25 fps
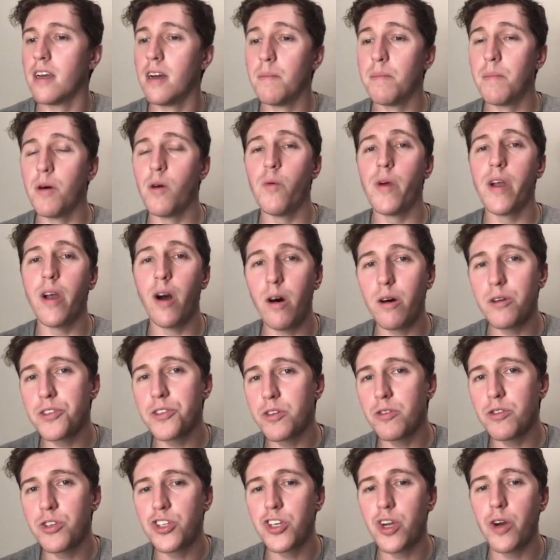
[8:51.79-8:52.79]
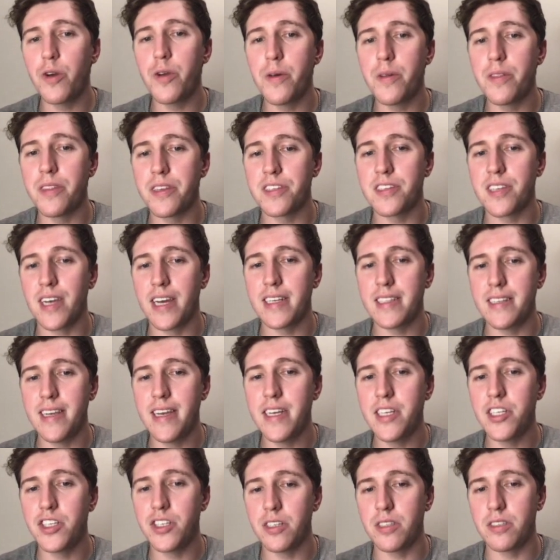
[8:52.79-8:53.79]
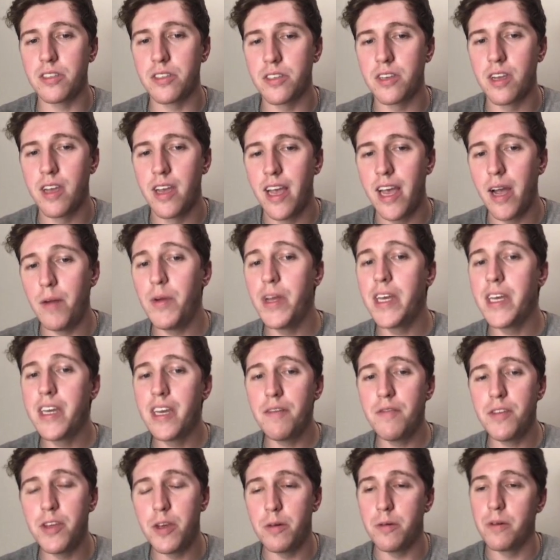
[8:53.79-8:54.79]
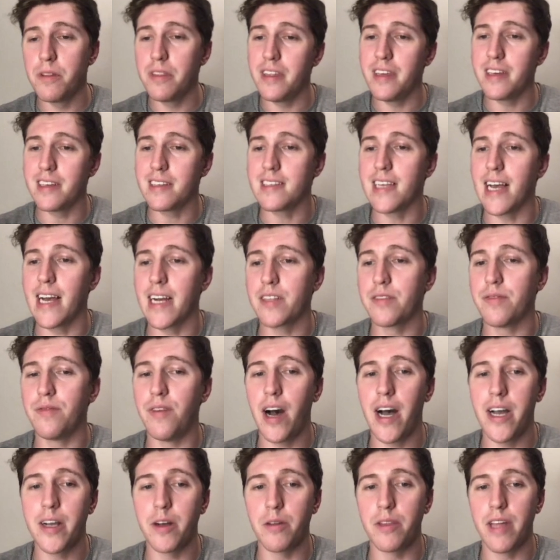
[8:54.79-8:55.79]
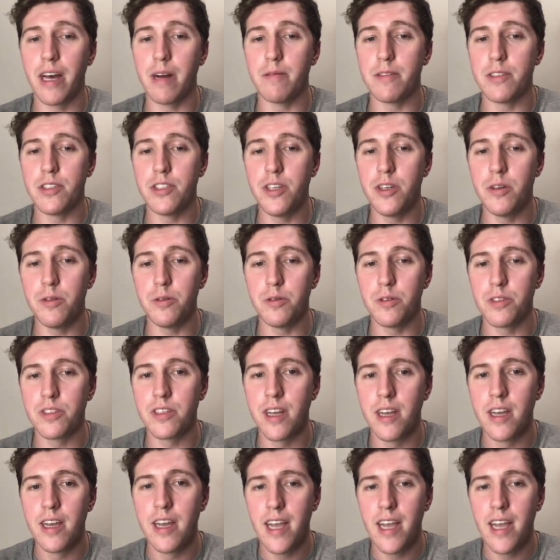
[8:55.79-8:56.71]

But we also show you the citations, and we give you the exact file that was used.